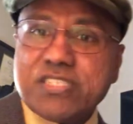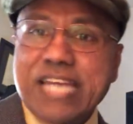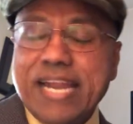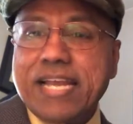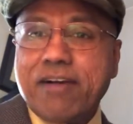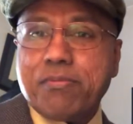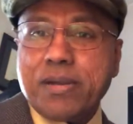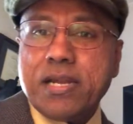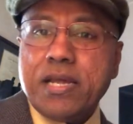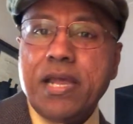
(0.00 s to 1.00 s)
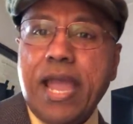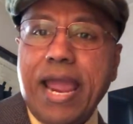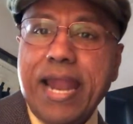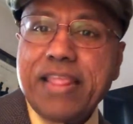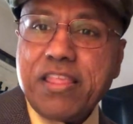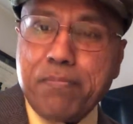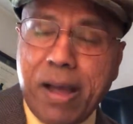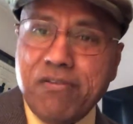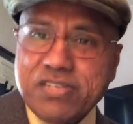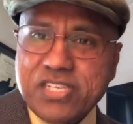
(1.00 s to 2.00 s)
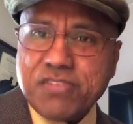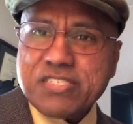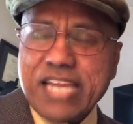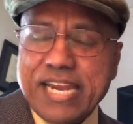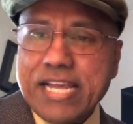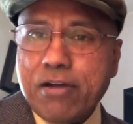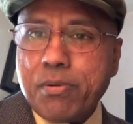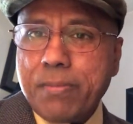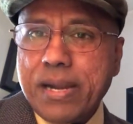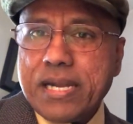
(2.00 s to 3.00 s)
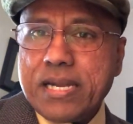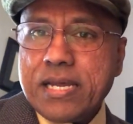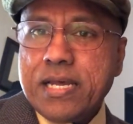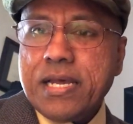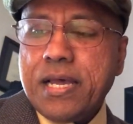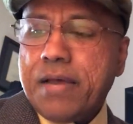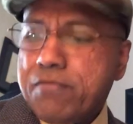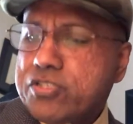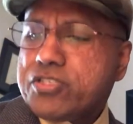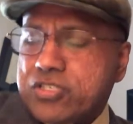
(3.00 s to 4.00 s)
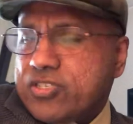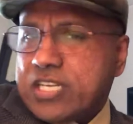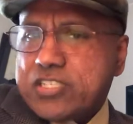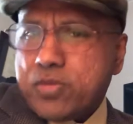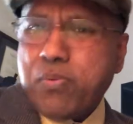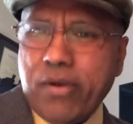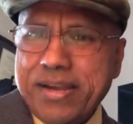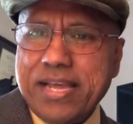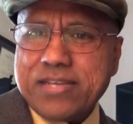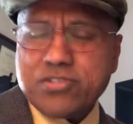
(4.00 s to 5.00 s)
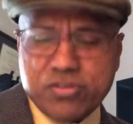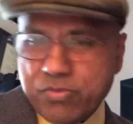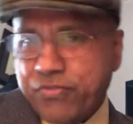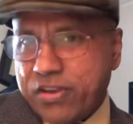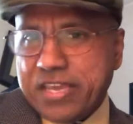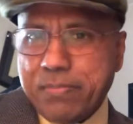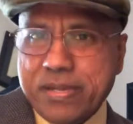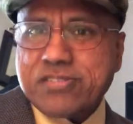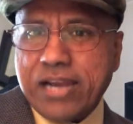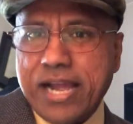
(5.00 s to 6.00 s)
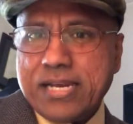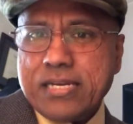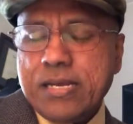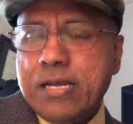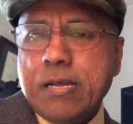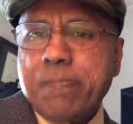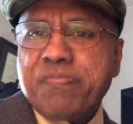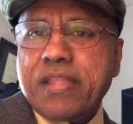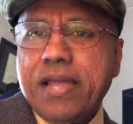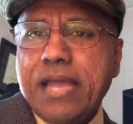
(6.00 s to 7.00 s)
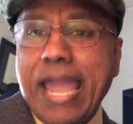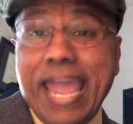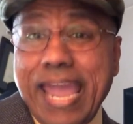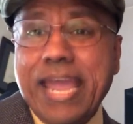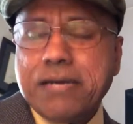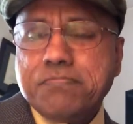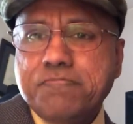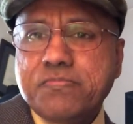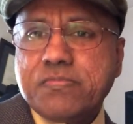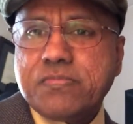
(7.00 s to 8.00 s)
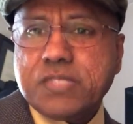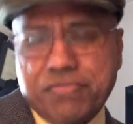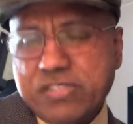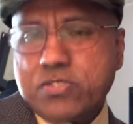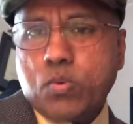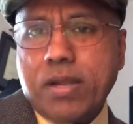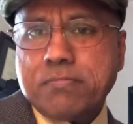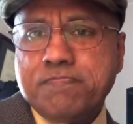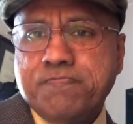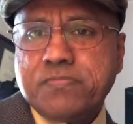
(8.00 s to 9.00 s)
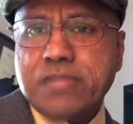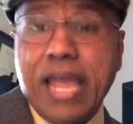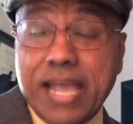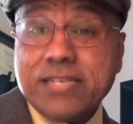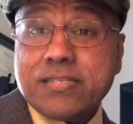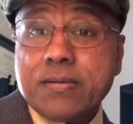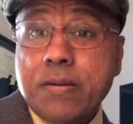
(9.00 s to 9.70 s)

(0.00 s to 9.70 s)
state government. And in the powers of state government, which is sixth point, I assume, if you're keeping track, A, the first one, is